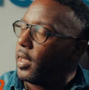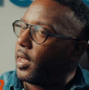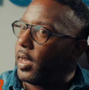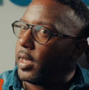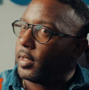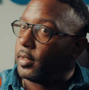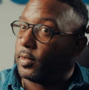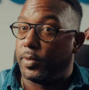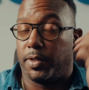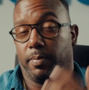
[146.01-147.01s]

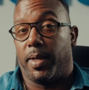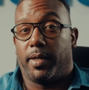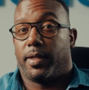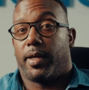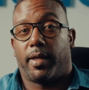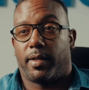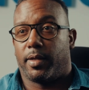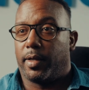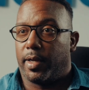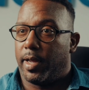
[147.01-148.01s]
And which meant that I had
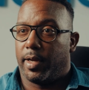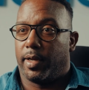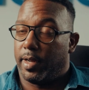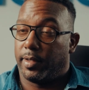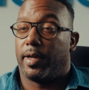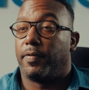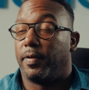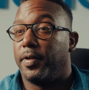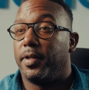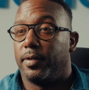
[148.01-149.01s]
to have a
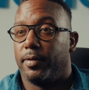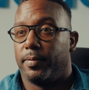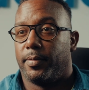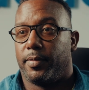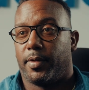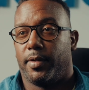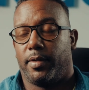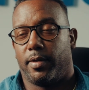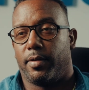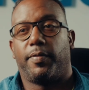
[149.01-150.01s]
vehicle.
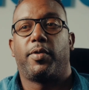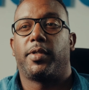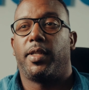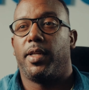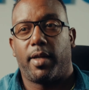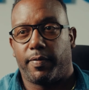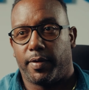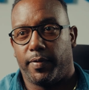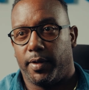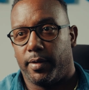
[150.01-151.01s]
So of course I didn't have a
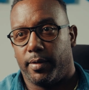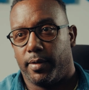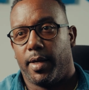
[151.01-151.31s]
vehicle